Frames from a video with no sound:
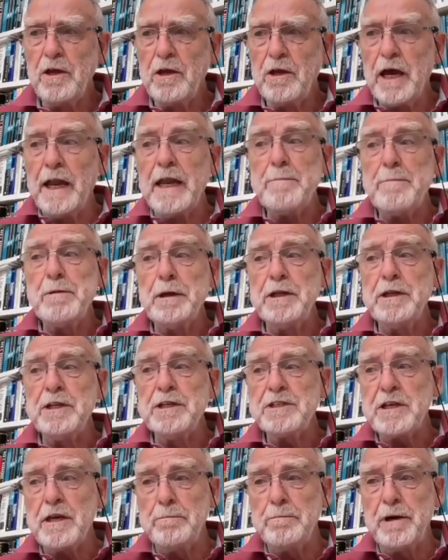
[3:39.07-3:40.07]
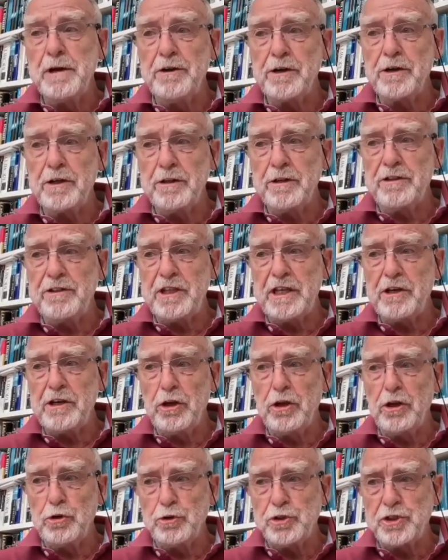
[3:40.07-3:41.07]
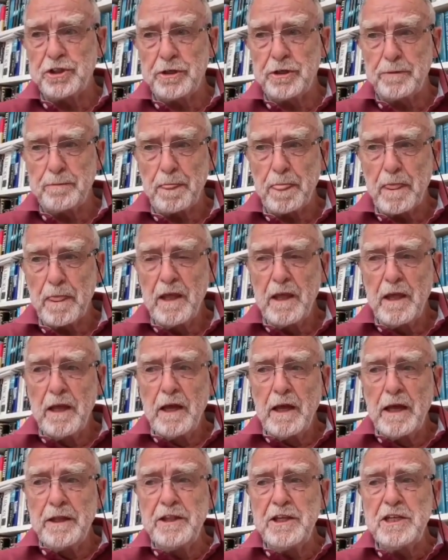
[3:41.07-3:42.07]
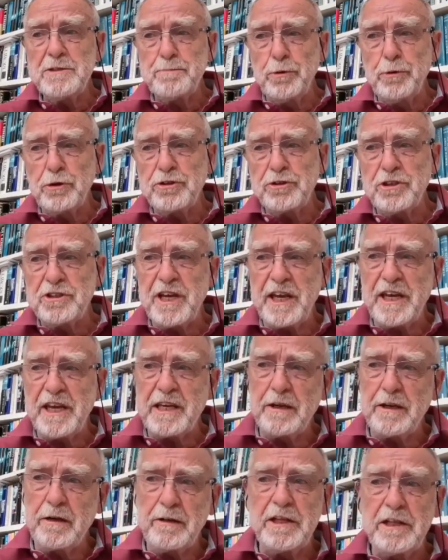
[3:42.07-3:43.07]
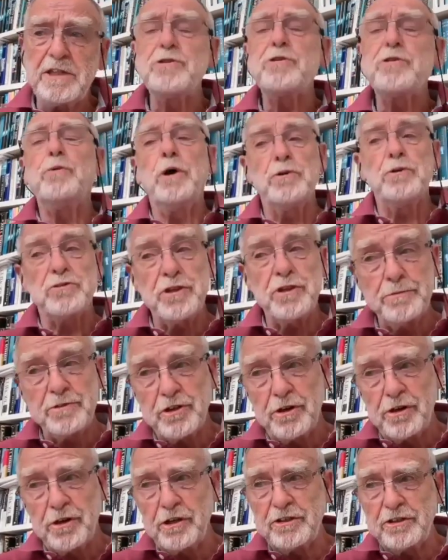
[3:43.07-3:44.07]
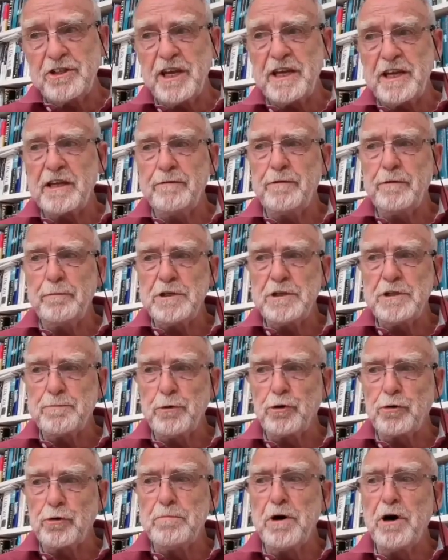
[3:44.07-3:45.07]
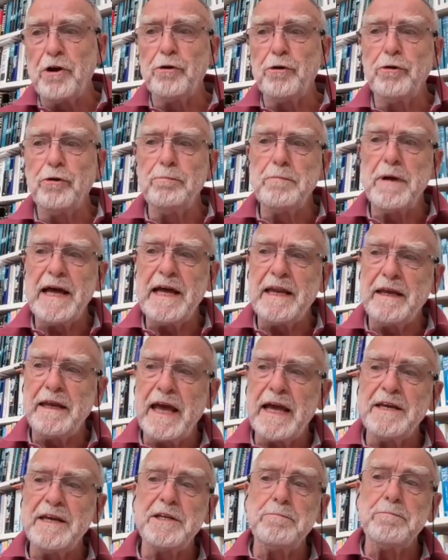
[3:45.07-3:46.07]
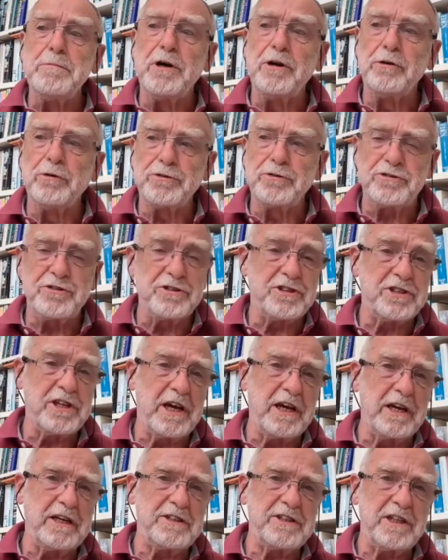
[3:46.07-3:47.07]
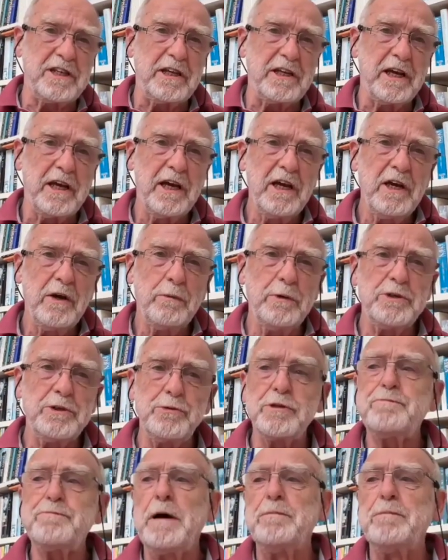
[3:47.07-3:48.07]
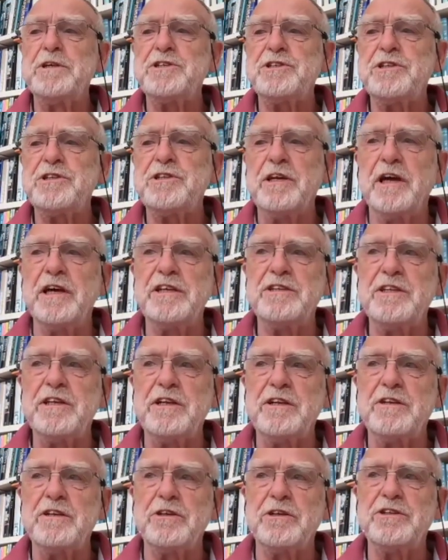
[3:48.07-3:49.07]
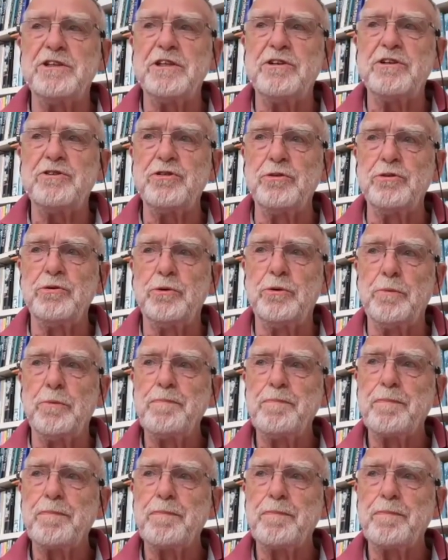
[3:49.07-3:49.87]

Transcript: an eminent American theologian. And these quotes are taken from his book, Moral Man and Immoral Society, which was published in 1932.